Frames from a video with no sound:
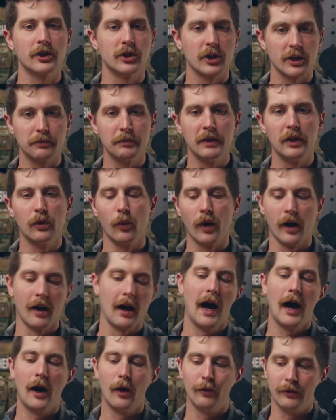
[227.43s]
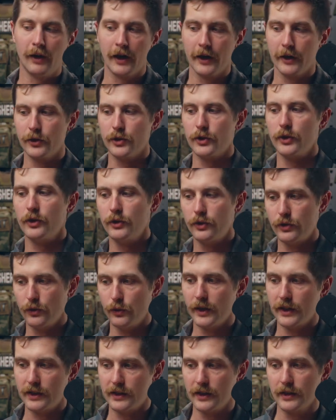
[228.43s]
Just be aware outliers do
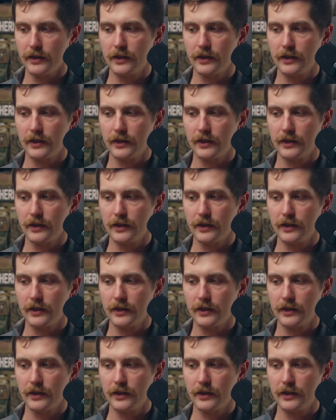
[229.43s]
exist.